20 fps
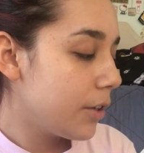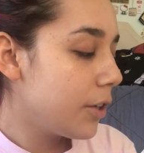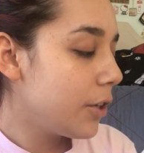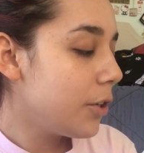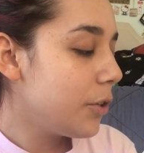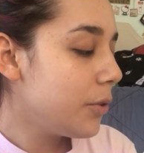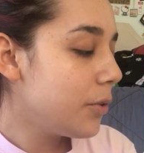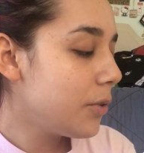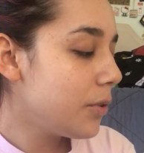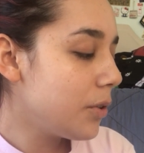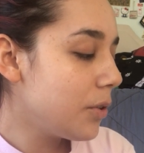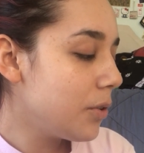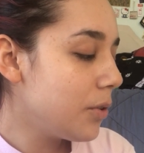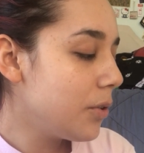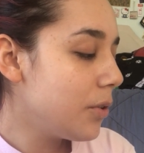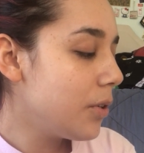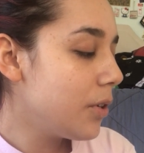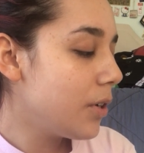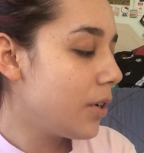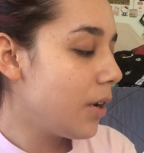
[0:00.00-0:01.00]
You do
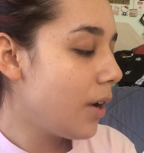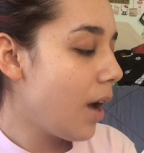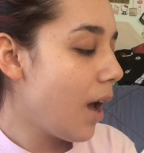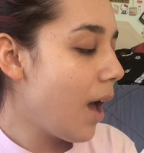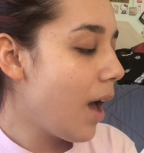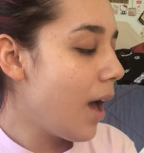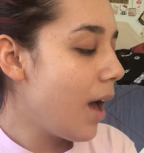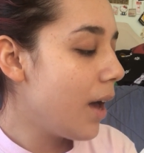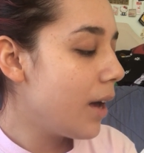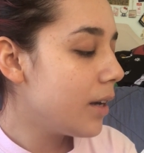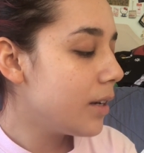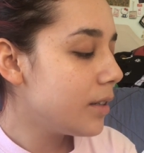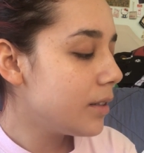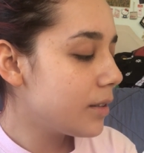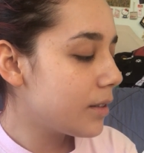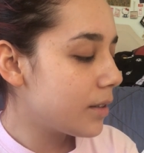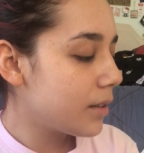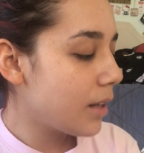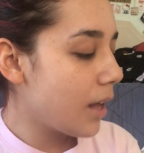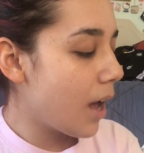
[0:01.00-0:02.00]
your
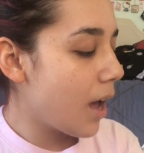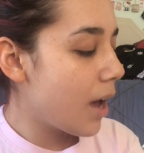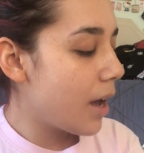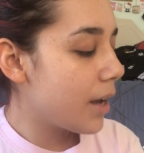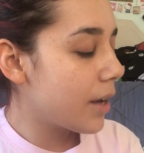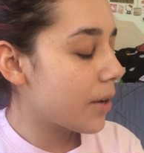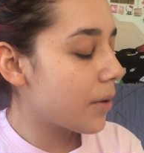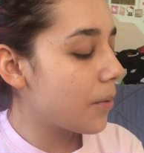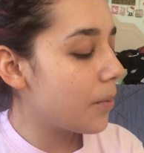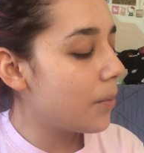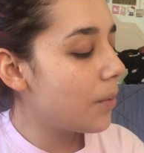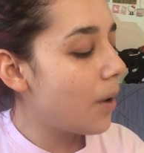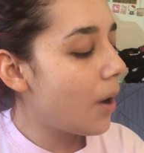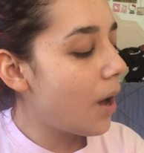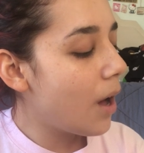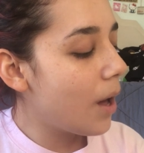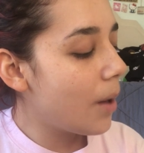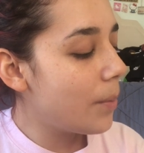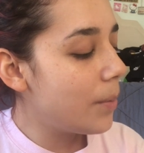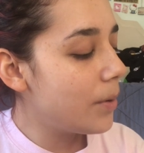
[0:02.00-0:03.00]
eyes like
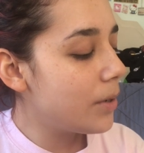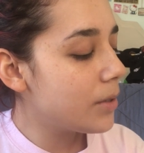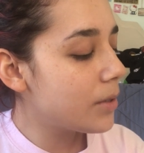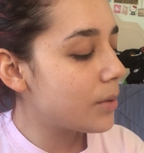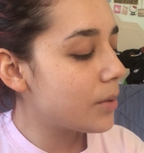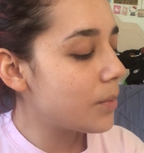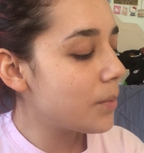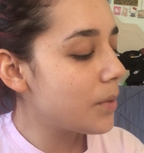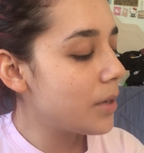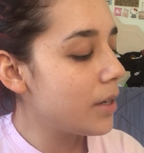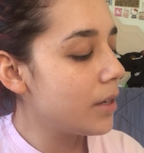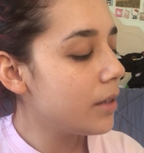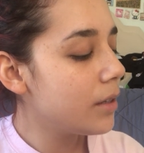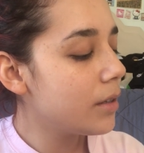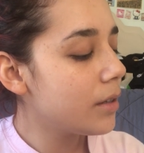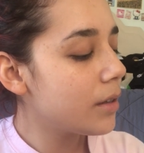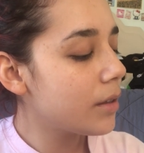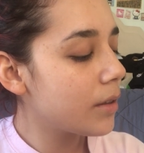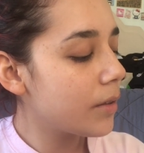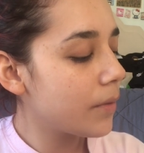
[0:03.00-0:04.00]
Robert Smith.